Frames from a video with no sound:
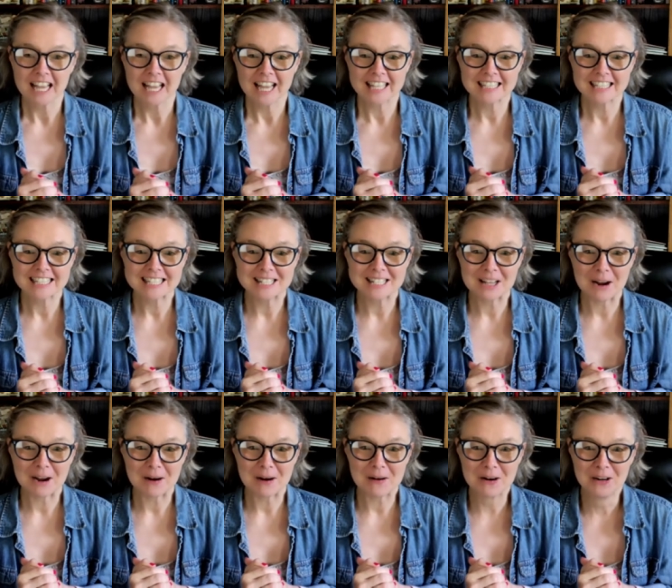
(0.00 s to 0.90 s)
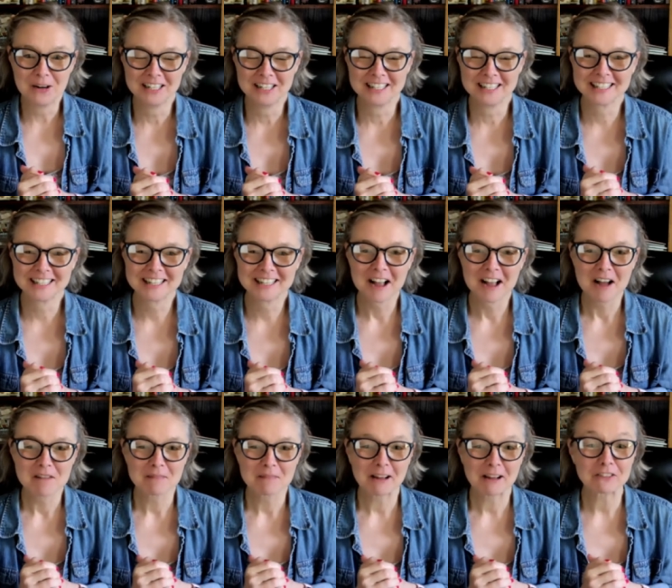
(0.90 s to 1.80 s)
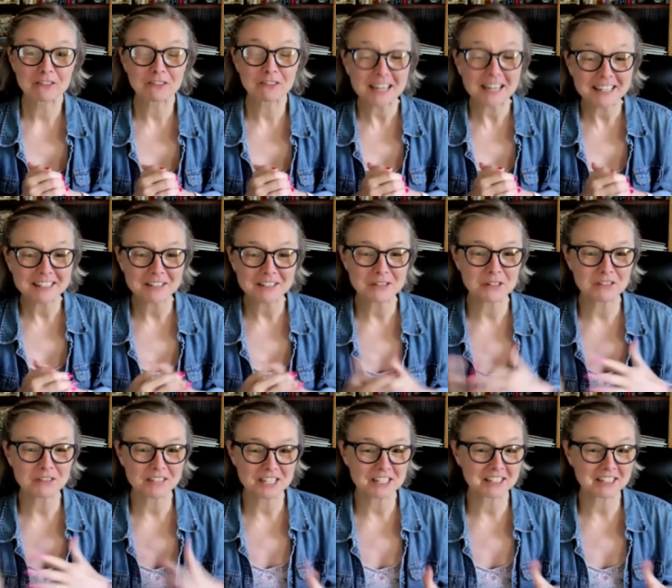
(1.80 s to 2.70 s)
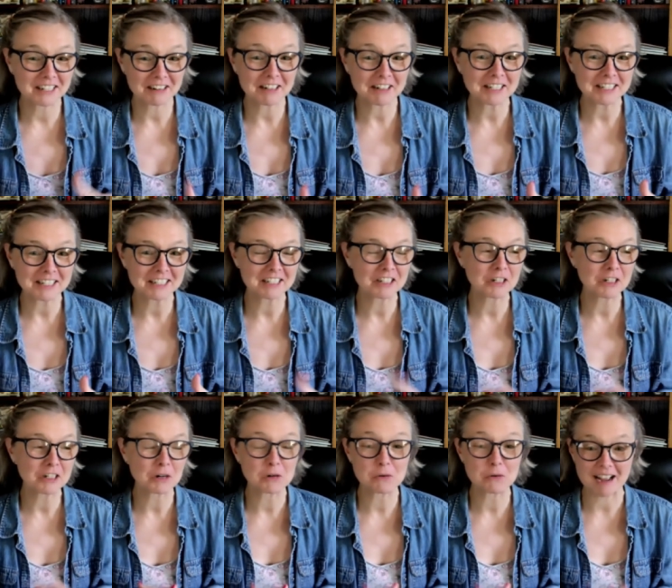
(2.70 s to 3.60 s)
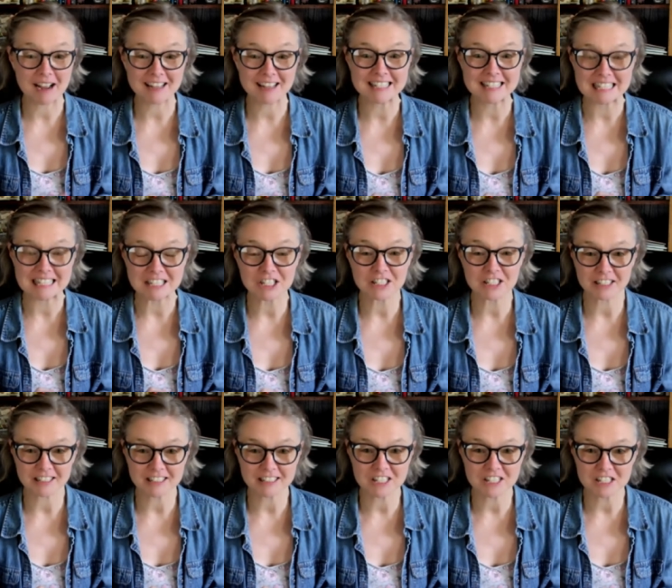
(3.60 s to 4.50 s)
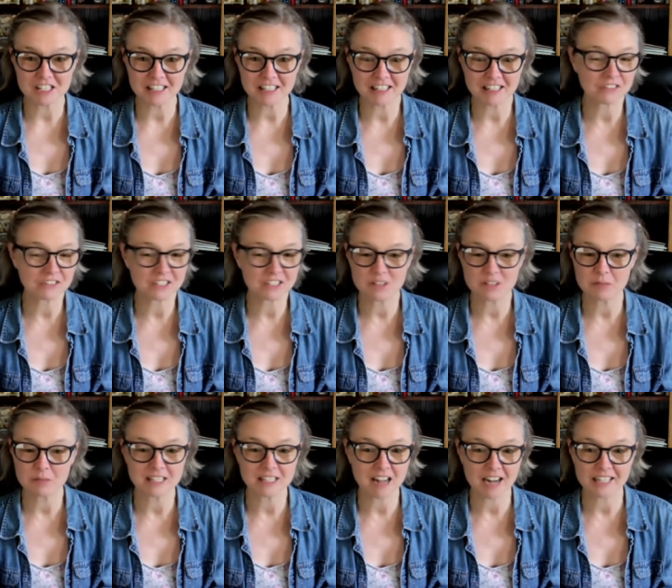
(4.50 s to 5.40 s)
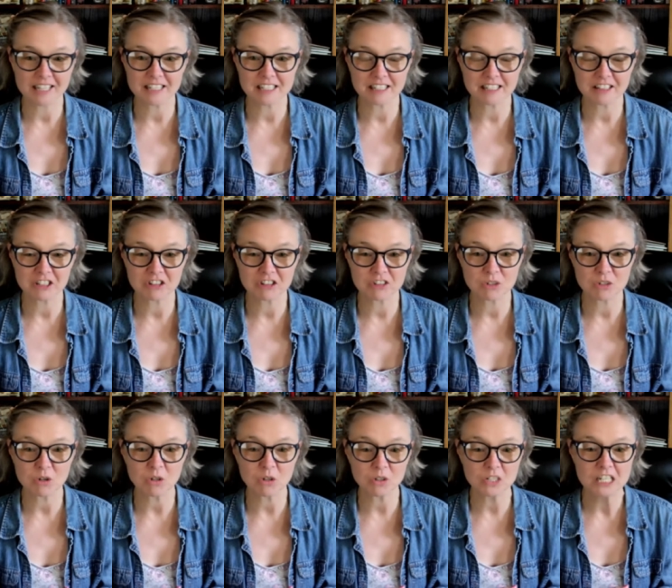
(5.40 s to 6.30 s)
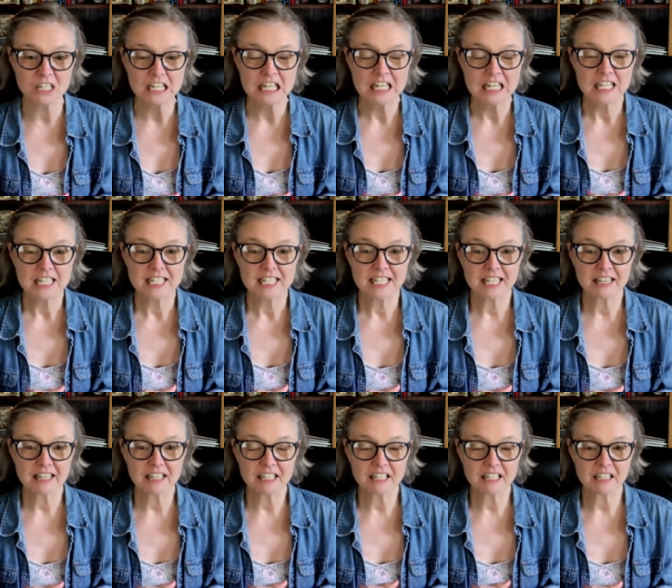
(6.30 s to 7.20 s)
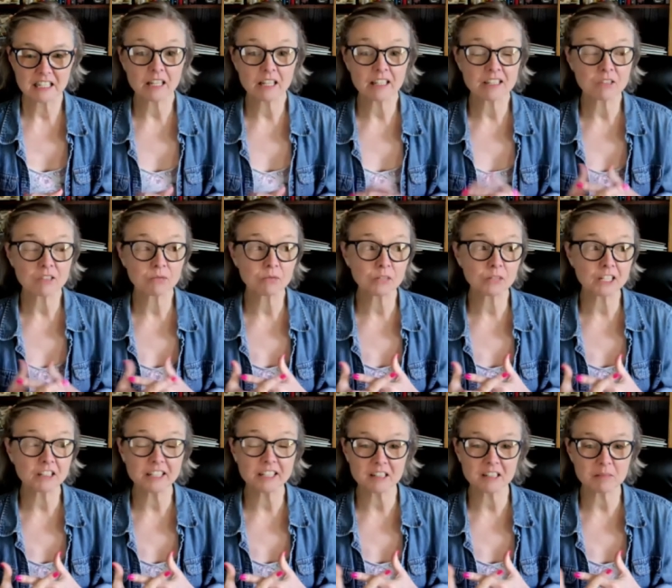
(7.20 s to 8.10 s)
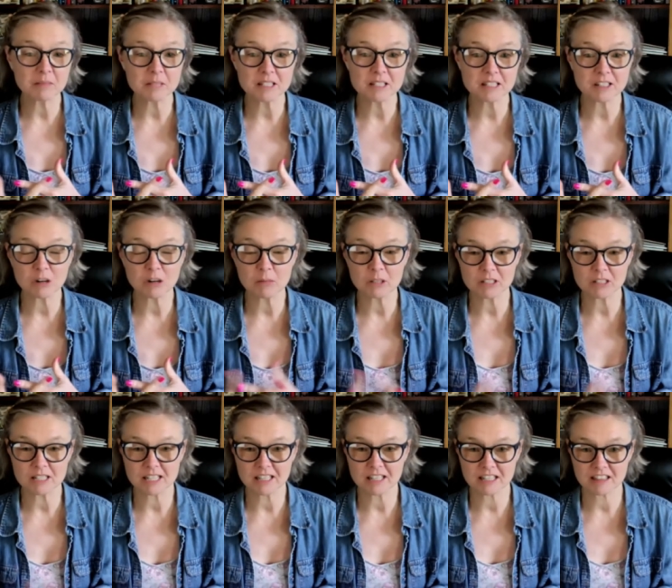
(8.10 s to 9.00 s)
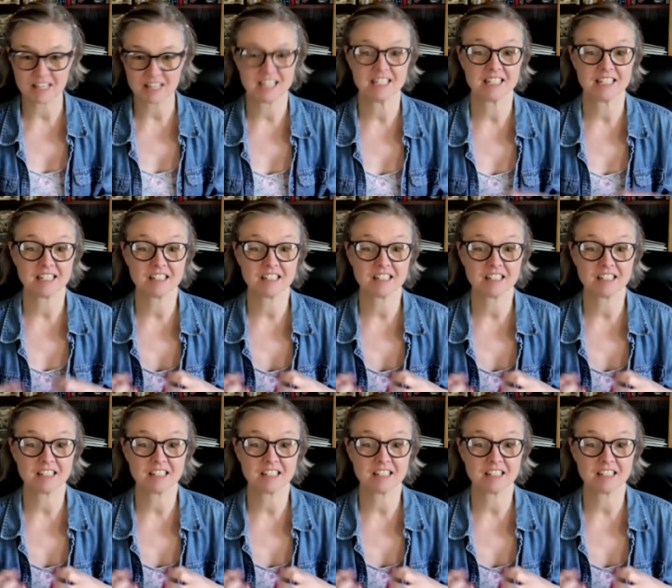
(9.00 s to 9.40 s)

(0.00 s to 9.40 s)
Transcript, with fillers: And so my friend who's a vegetarian, you know, who has chickens that have lived to be 9 and 10 years old said that it's really a misnomer to say that they